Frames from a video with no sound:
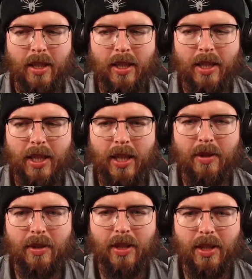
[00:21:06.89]

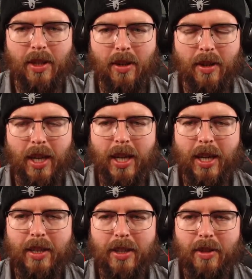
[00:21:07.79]
Sanctuary stone. I, I
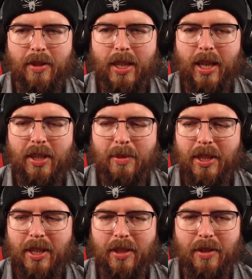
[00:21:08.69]
don't think I was meant
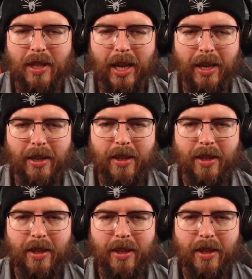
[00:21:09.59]
to do that.